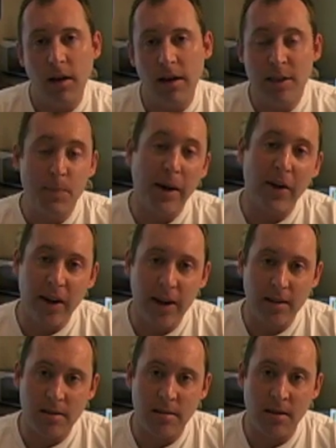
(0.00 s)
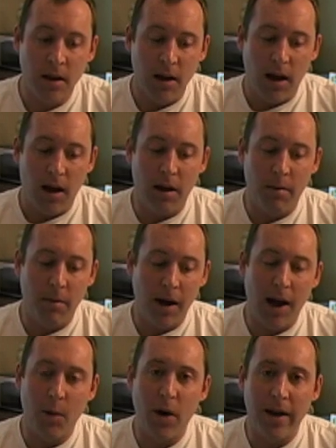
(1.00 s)
experience,
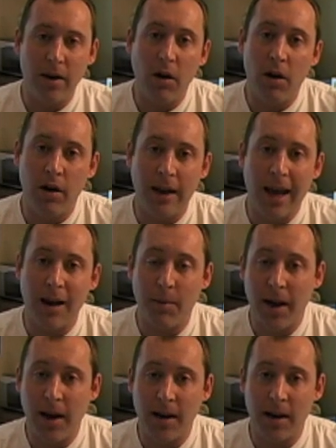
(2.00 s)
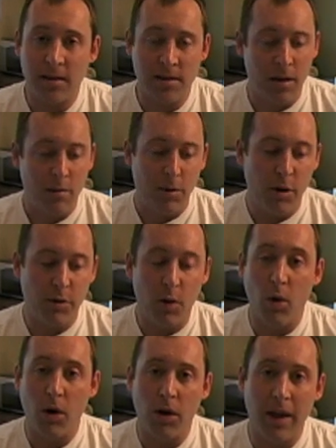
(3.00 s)
I went on antibiotics,
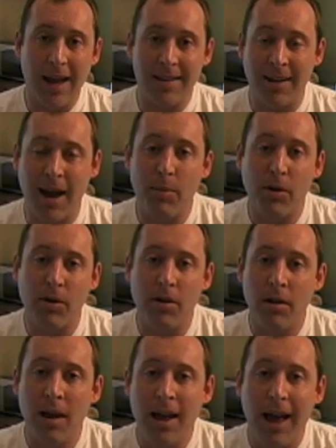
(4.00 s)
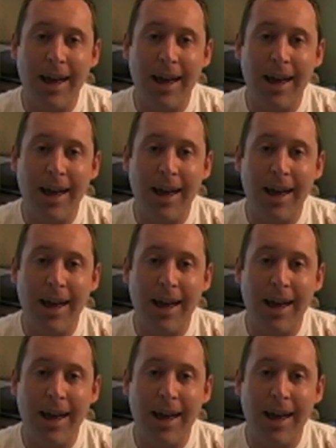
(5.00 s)
both oral and topical,